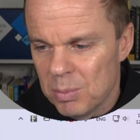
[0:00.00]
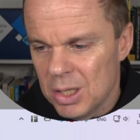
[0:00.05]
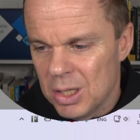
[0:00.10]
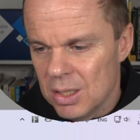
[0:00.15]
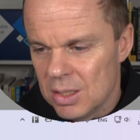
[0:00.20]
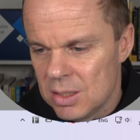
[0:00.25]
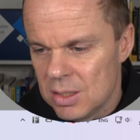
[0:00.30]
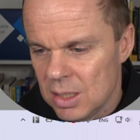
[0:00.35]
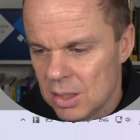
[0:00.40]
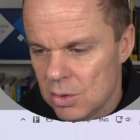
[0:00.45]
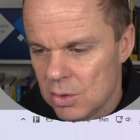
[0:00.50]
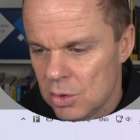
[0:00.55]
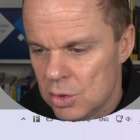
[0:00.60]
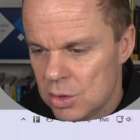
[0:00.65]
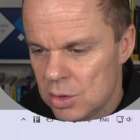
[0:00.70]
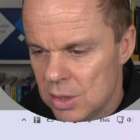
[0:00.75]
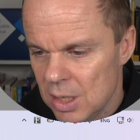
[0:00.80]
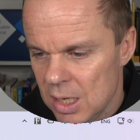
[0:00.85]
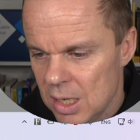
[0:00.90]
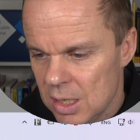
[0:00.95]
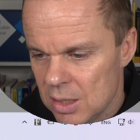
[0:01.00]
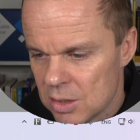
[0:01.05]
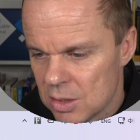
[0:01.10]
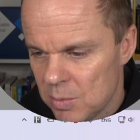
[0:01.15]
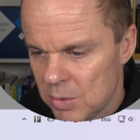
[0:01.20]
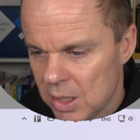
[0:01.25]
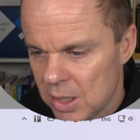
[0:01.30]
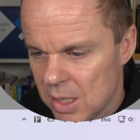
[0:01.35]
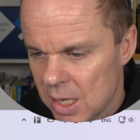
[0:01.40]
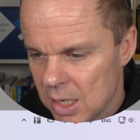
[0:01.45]
because it could say
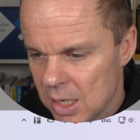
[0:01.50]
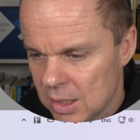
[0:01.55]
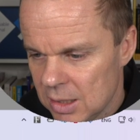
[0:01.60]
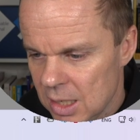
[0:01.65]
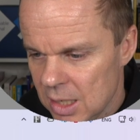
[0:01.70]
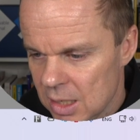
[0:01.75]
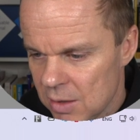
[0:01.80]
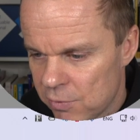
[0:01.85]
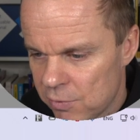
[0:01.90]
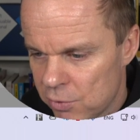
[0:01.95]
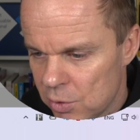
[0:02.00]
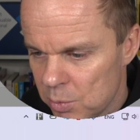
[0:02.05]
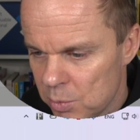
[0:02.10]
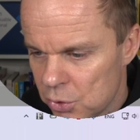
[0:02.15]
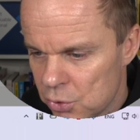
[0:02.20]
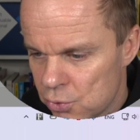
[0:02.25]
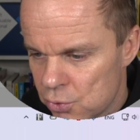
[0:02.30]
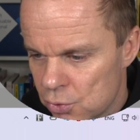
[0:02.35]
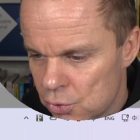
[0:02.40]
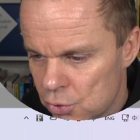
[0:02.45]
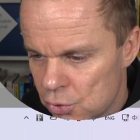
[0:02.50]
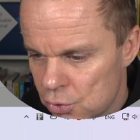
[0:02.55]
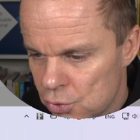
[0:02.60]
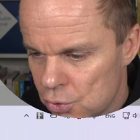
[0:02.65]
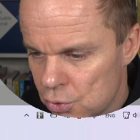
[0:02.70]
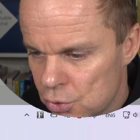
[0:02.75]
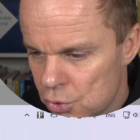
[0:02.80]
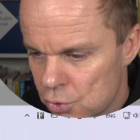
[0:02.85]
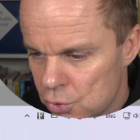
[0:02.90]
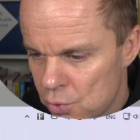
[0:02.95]
something like data from
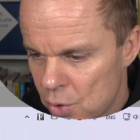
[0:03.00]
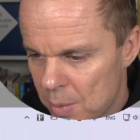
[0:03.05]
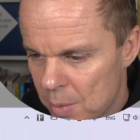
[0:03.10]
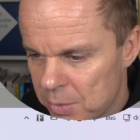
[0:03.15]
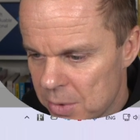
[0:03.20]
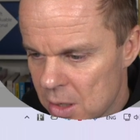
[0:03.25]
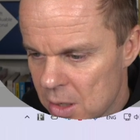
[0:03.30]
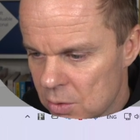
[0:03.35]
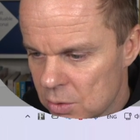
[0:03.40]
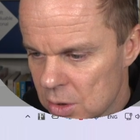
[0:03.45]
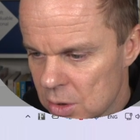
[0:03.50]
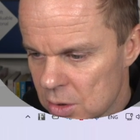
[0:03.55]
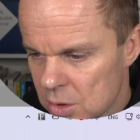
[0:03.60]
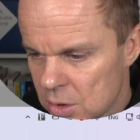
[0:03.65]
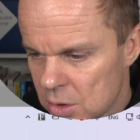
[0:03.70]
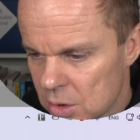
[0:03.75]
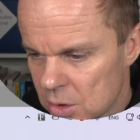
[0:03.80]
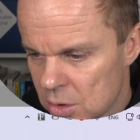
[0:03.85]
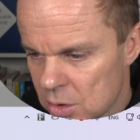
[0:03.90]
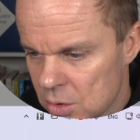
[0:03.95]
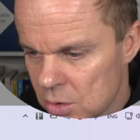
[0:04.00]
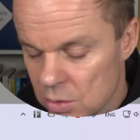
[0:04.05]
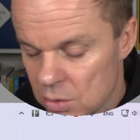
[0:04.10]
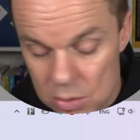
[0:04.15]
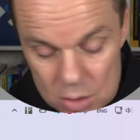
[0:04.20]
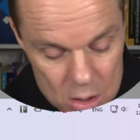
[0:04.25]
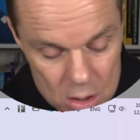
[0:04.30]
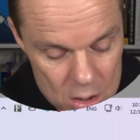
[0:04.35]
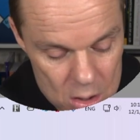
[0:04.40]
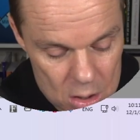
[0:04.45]
drop down just, just to
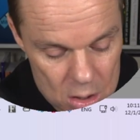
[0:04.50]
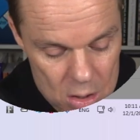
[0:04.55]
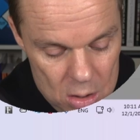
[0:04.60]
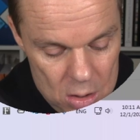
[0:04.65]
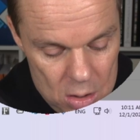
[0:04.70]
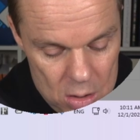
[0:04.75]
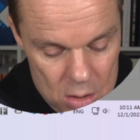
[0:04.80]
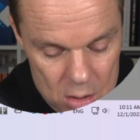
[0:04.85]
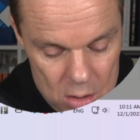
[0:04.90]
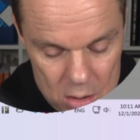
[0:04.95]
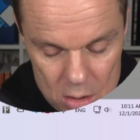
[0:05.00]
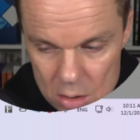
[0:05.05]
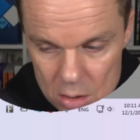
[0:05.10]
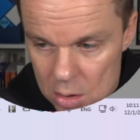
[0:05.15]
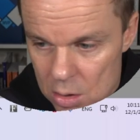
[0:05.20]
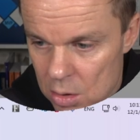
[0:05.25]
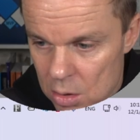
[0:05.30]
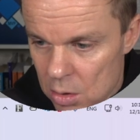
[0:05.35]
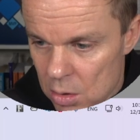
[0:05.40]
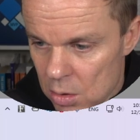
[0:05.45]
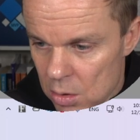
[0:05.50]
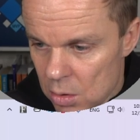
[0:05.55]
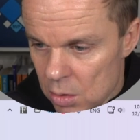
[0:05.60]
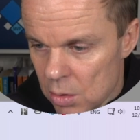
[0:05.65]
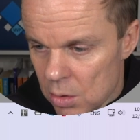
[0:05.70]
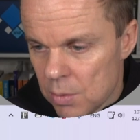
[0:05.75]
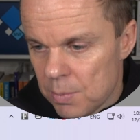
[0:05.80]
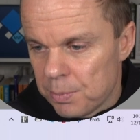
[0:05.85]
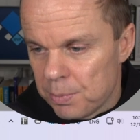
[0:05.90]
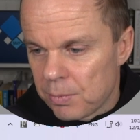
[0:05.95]
uh,
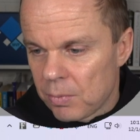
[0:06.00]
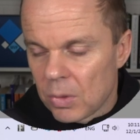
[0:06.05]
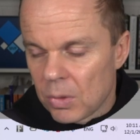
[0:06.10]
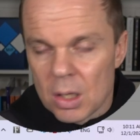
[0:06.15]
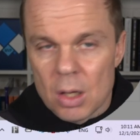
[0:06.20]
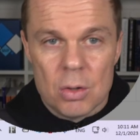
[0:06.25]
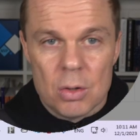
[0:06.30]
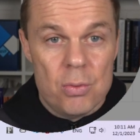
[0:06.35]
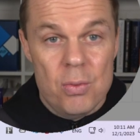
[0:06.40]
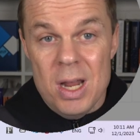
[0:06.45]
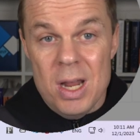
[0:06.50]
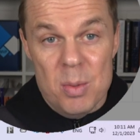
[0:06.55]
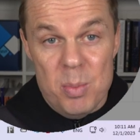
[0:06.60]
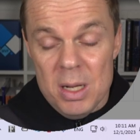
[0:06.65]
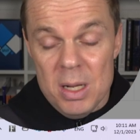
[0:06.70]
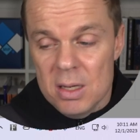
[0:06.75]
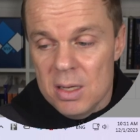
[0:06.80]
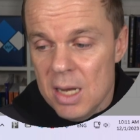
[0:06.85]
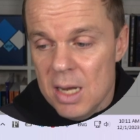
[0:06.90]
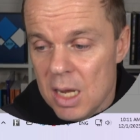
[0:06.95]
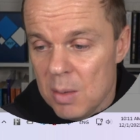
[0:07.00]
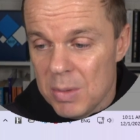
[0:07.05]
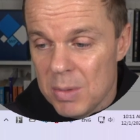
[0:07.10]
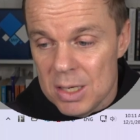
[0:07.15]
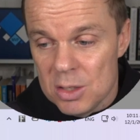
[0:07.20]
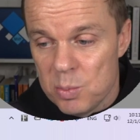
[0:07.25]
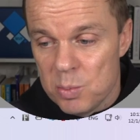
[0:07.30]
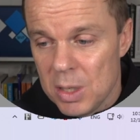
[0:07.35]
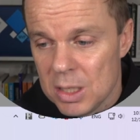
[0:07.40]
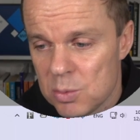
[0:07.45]
create a better name that
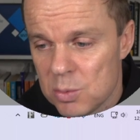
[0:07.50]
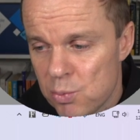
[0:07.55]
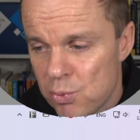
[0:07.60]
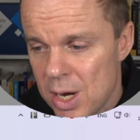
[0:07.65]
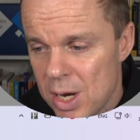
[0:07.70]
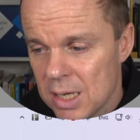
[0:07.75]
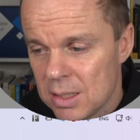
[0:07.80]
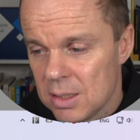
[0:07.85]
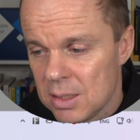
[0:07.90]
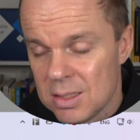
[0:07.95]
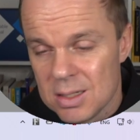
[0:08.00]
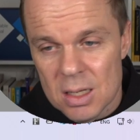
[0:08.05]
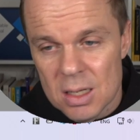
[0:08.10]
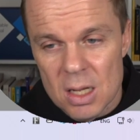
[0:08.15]
is best practice,